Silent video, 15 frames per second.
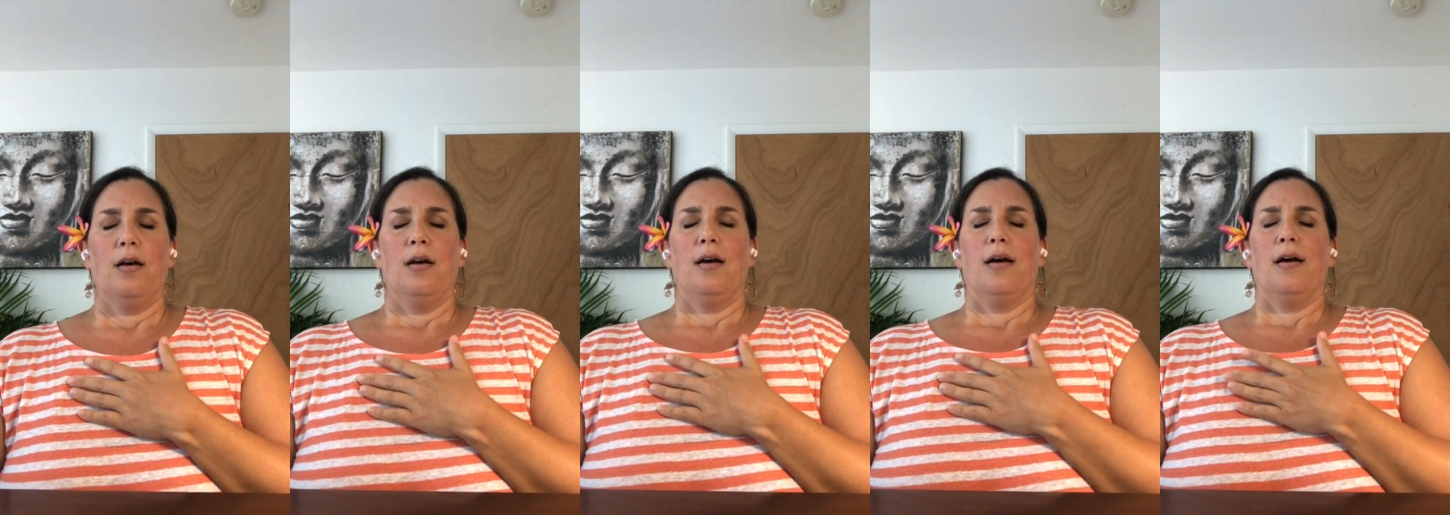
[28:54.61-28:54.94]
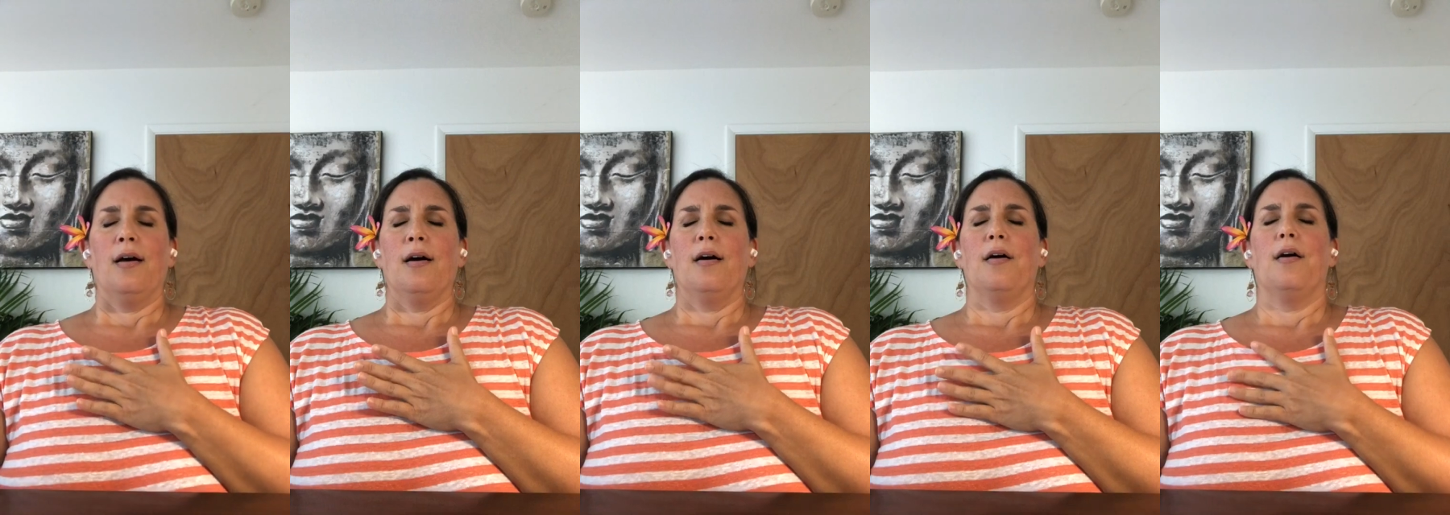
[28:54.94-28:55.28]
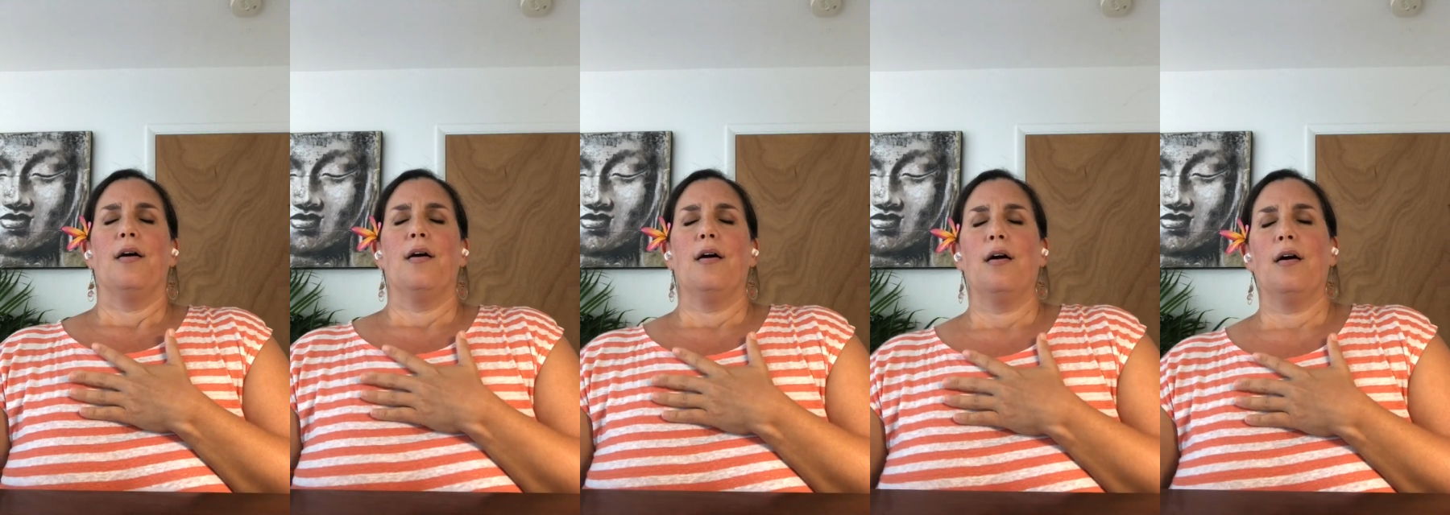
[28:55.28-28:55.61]
I'm going to ask you
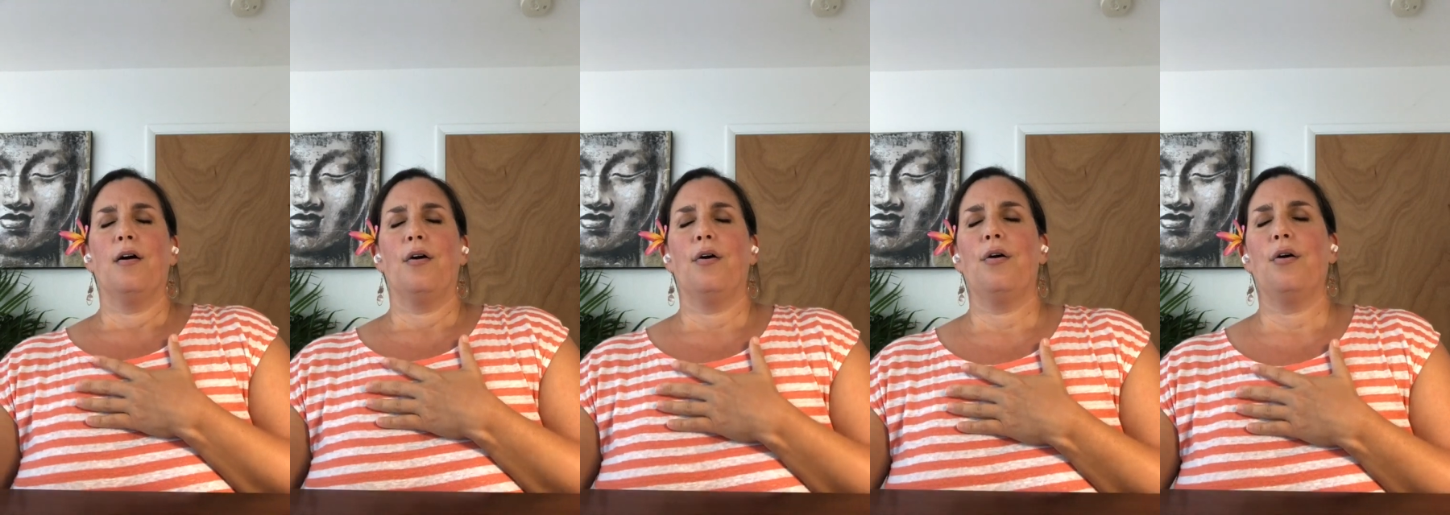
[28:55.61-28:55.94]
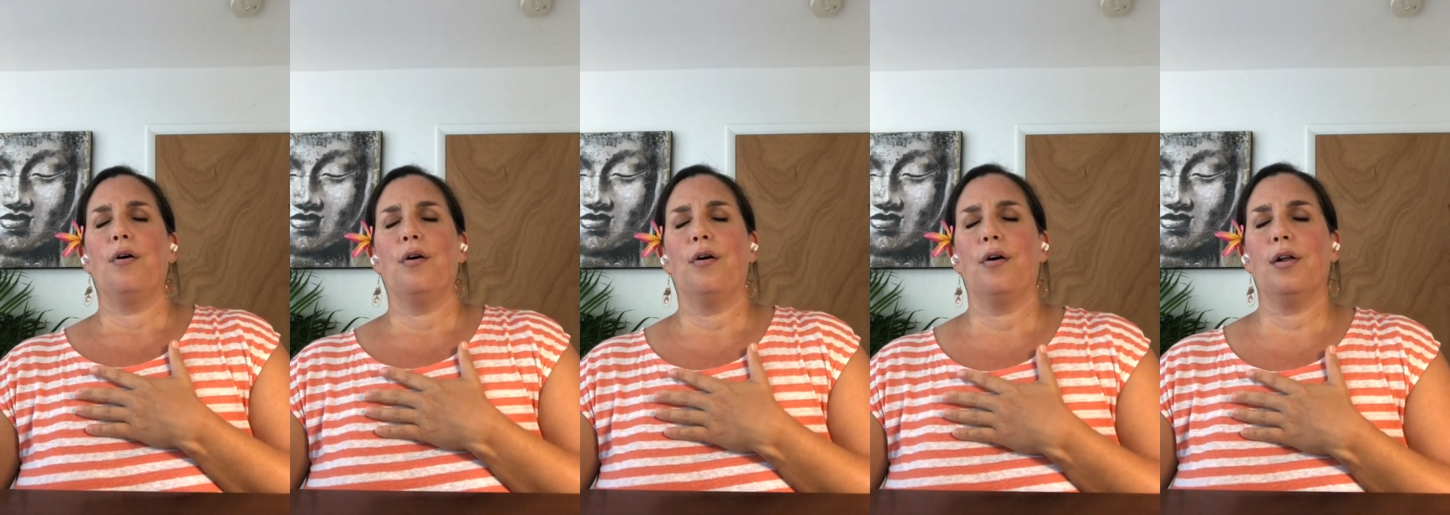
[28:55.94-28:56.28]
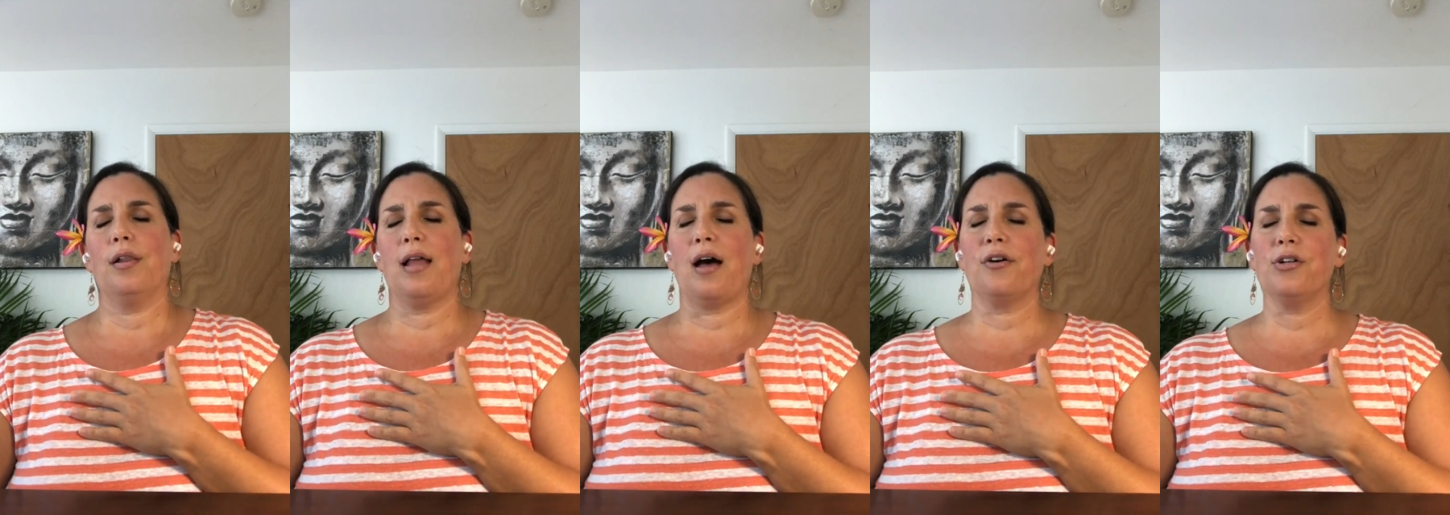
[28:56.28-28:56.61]
some
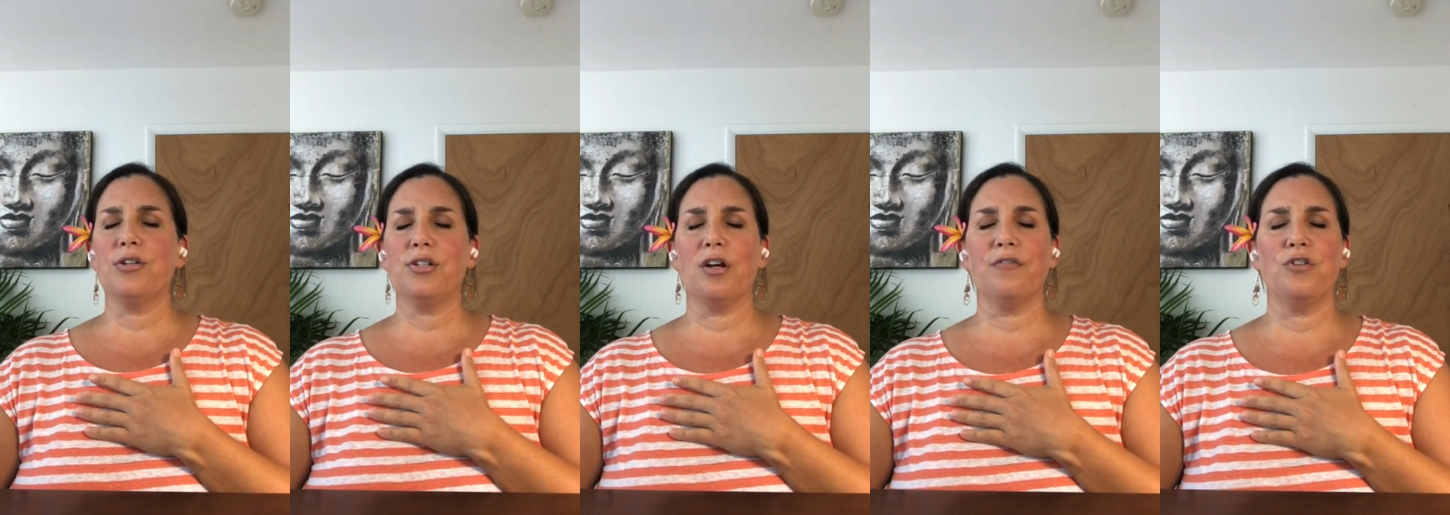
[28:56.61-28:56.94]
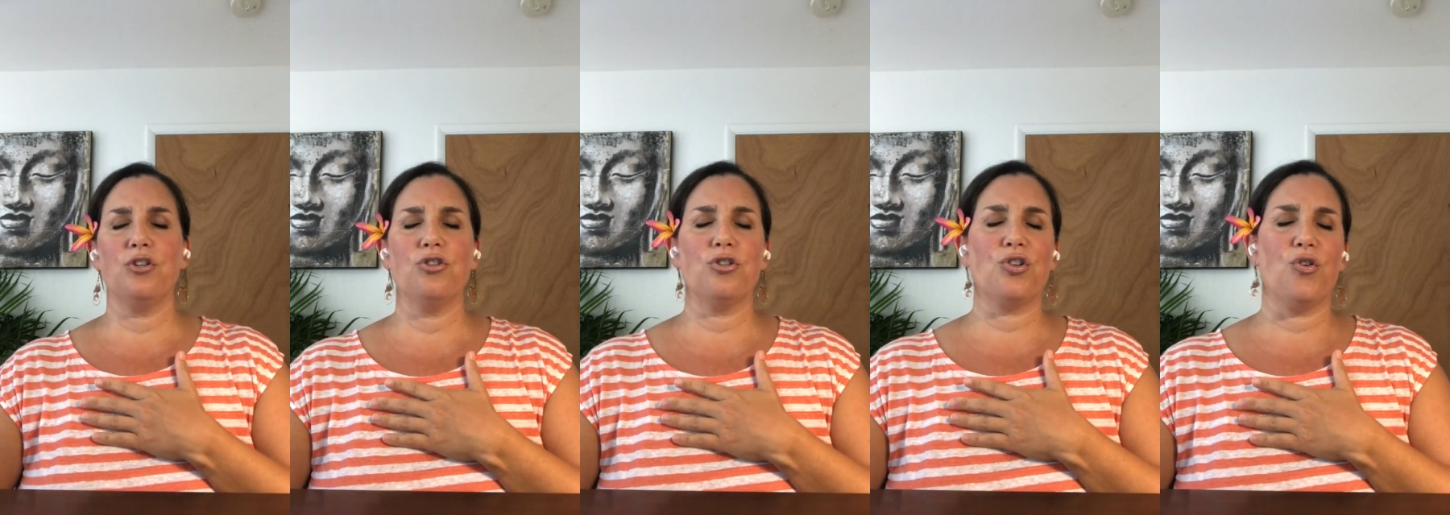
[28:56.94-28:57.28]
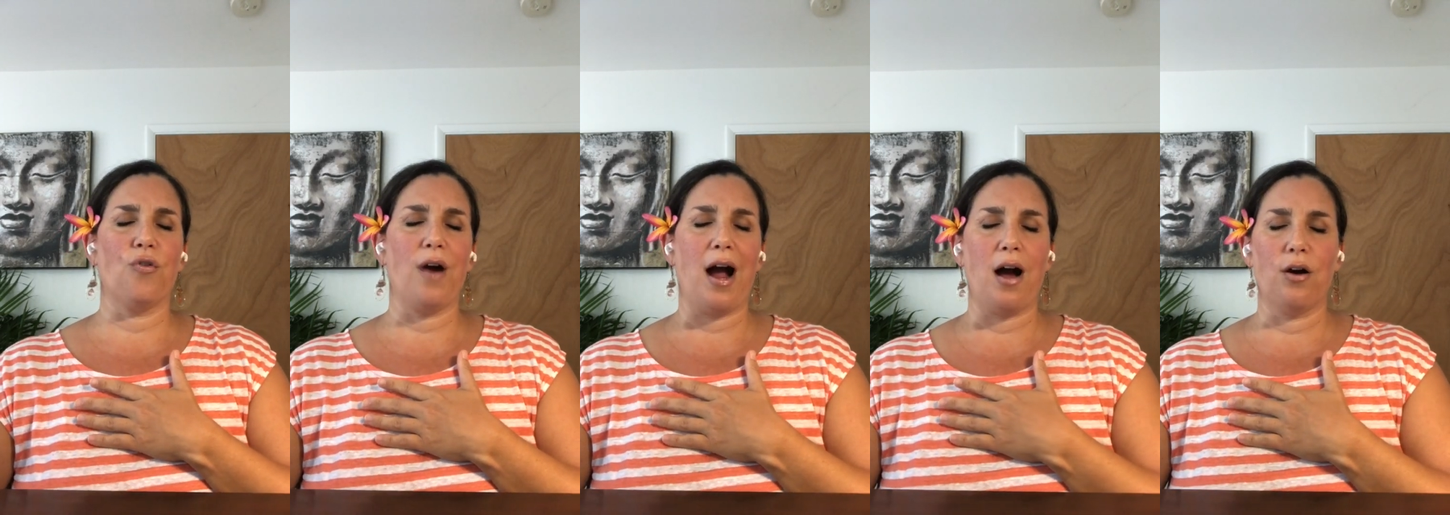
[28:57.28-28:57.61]
questions. Close your
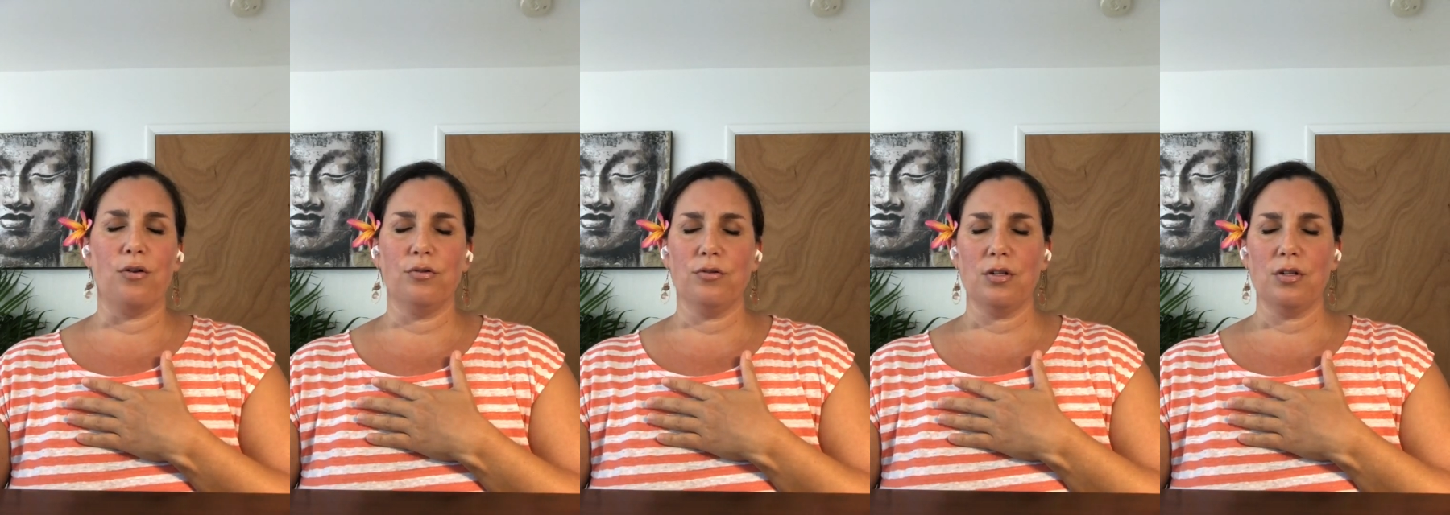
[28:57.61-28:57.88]
eyes.